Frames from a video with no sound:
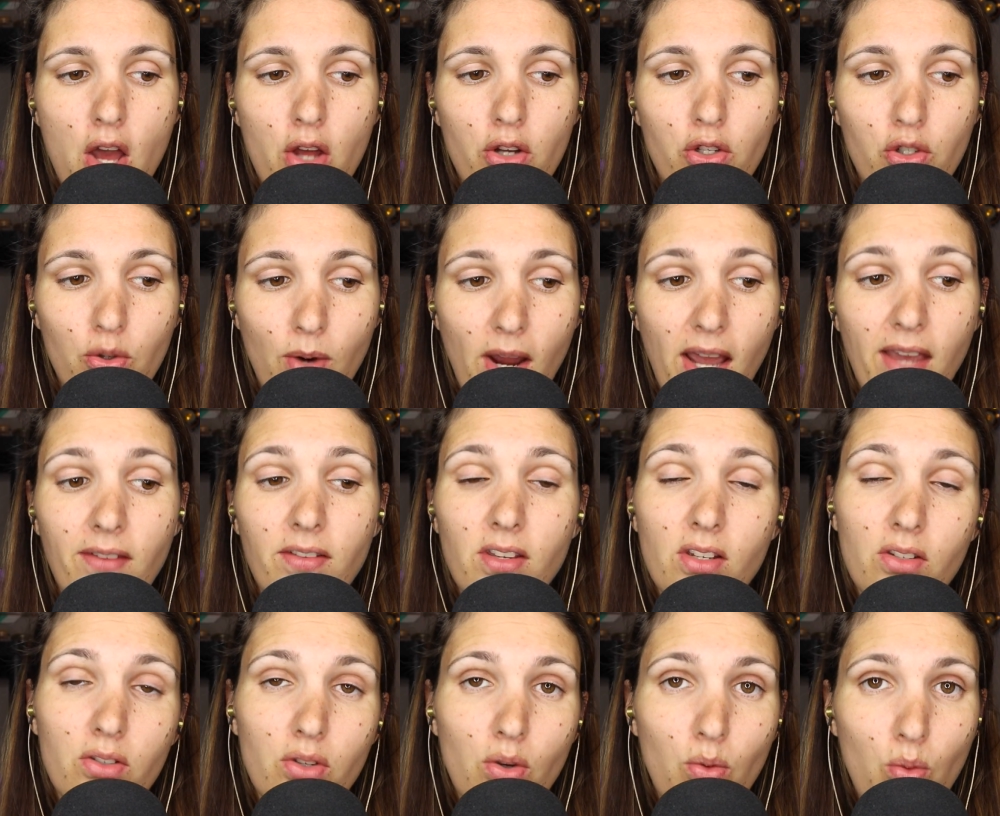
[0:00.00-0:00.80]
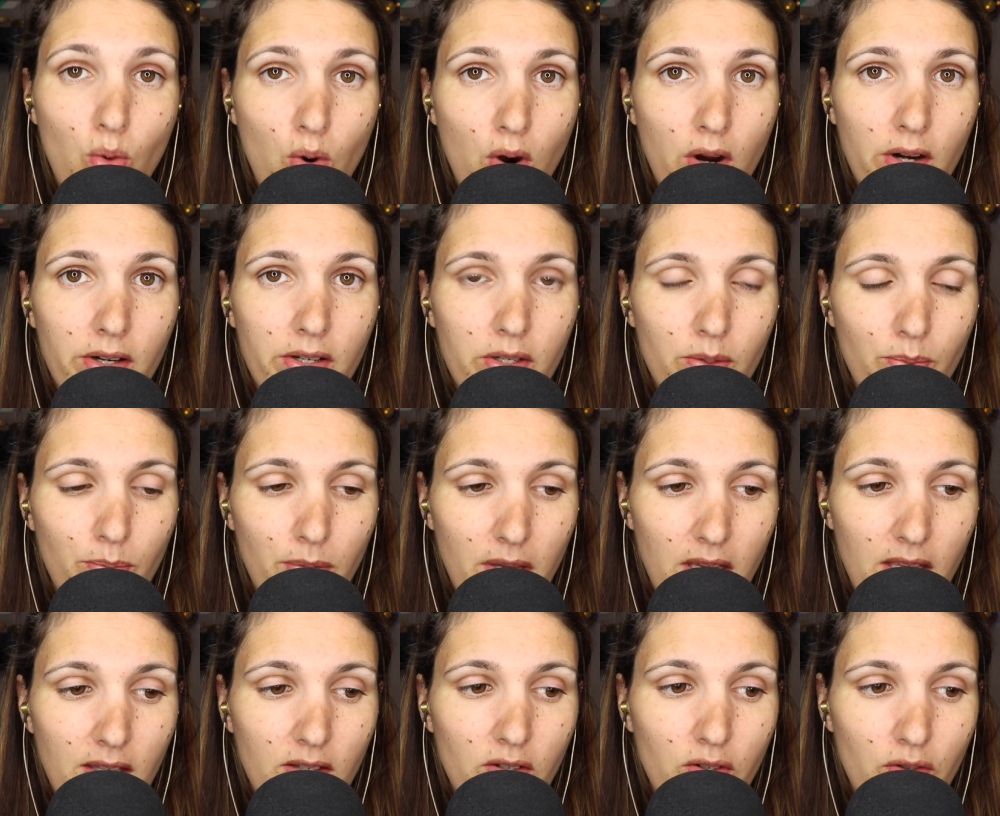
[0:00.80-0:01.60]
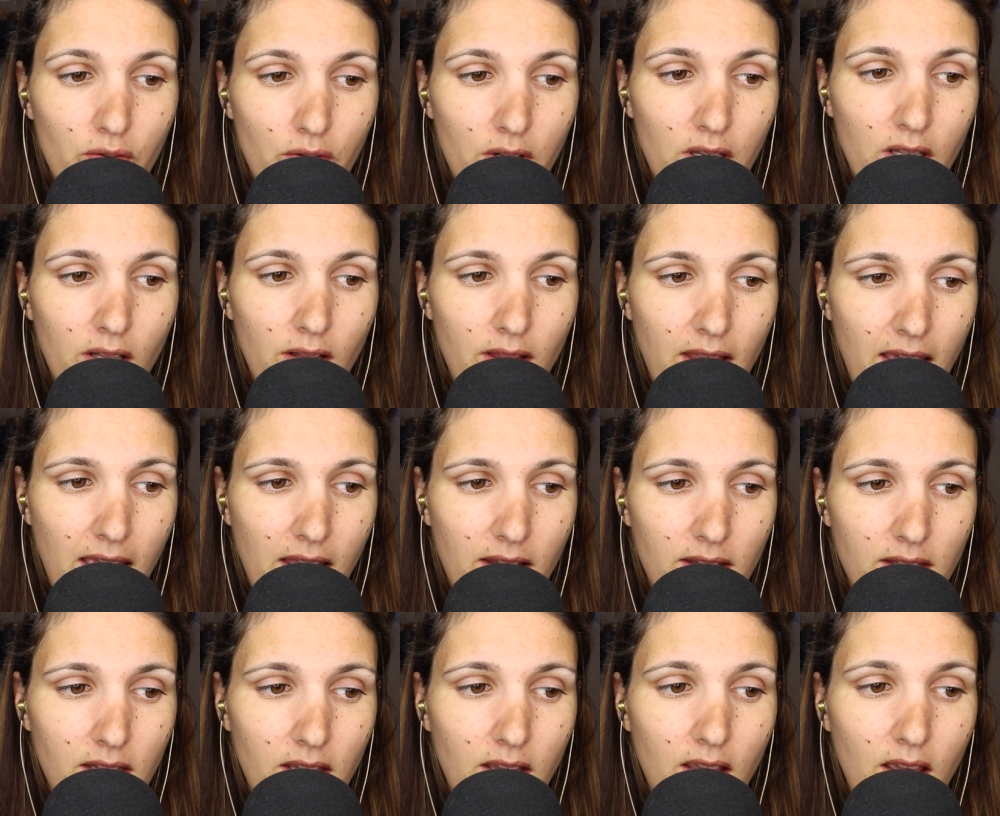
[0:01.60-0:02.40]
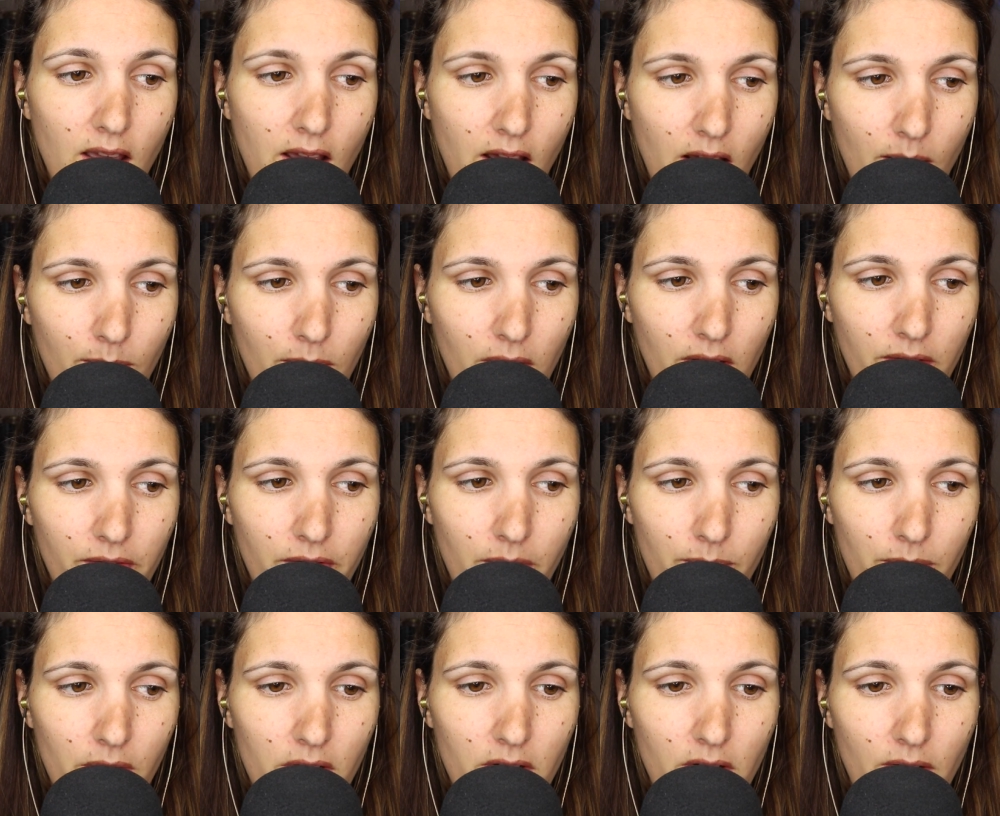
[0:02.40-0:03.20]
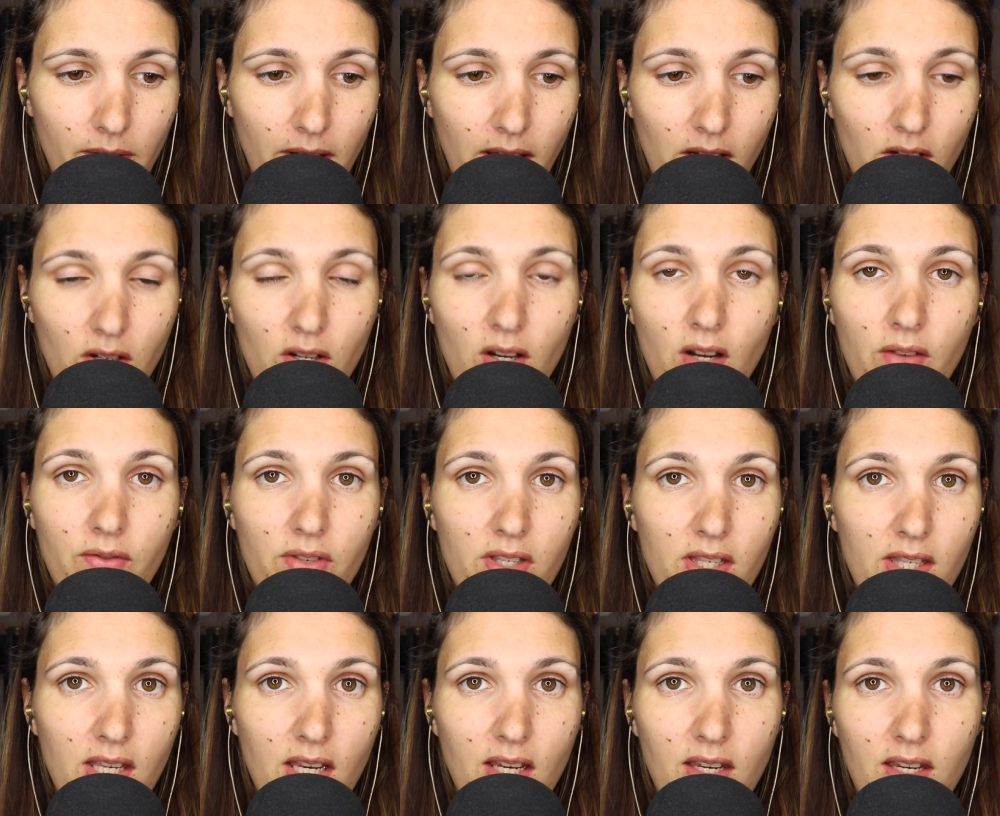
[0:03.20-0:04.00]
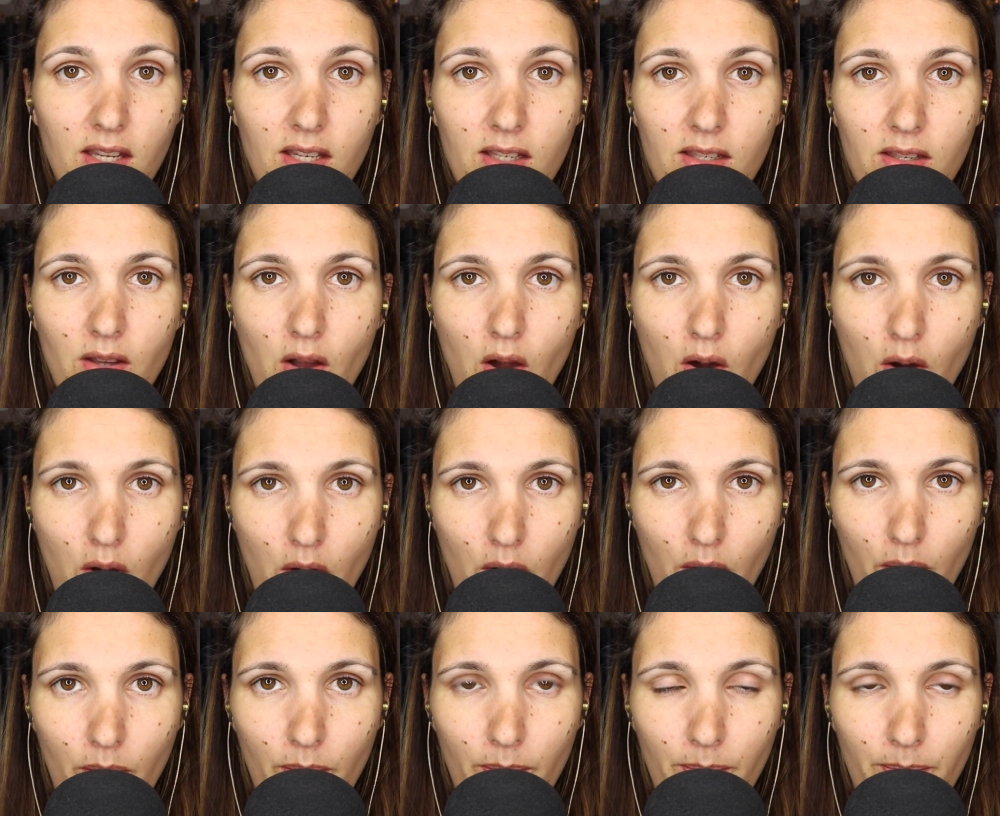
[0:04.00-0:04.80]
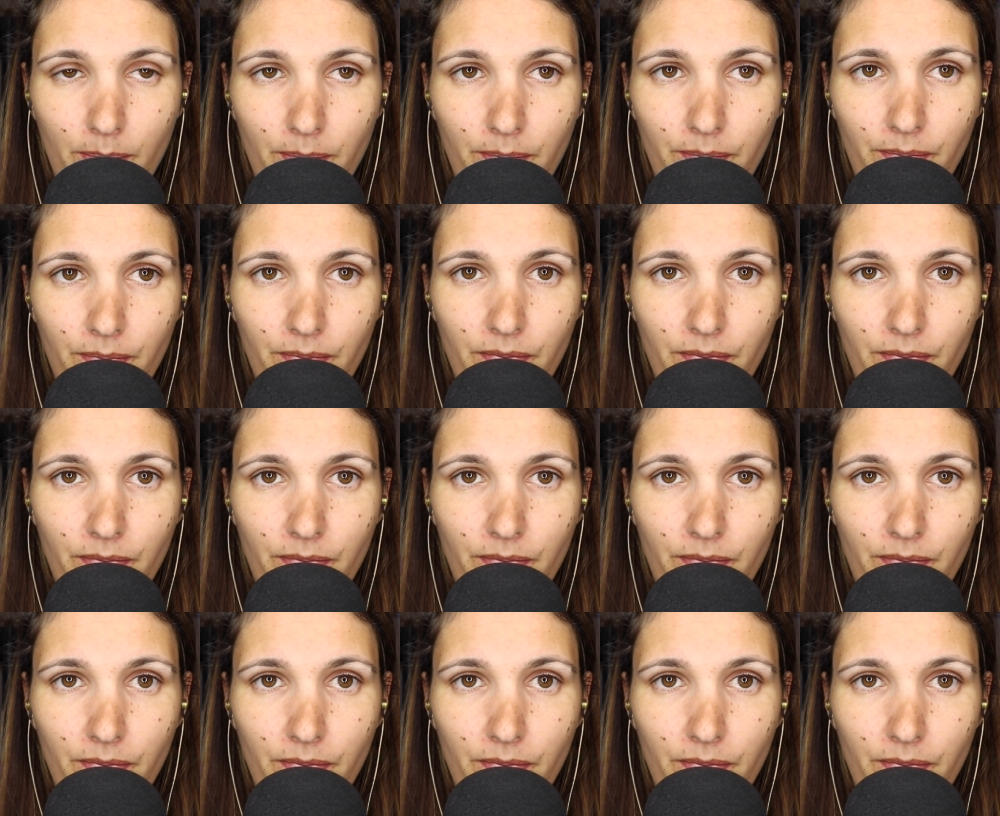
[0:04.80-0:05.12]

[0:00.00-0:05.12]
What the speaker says: driving towards Peachtree Landing, coming from the direction of Sydney's home.